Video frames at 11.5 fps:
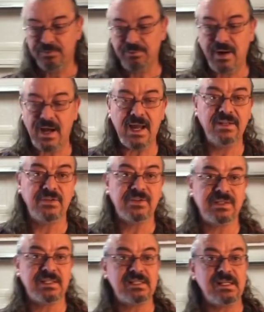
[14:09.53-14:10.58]
buy
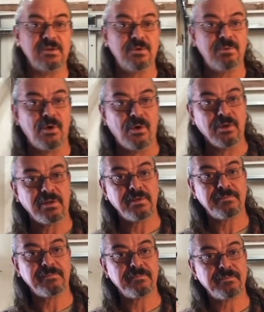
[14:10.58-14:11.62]
just a single mold,
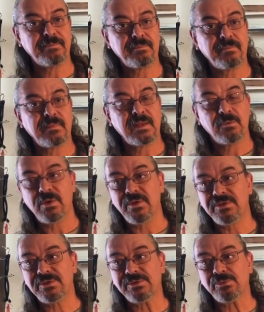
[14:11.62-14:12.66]
whether
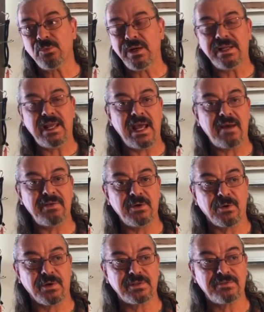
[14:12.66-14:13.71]
it's just one cavity
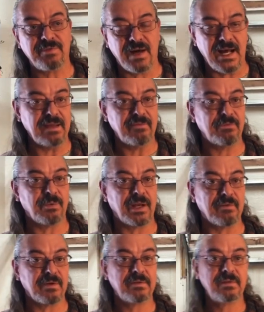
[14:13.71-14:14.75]
or it's five,
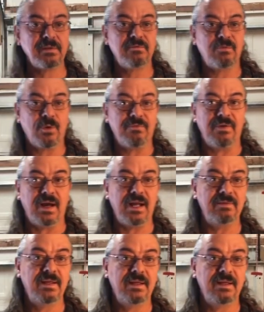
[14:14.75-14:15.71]
whatever, four or five,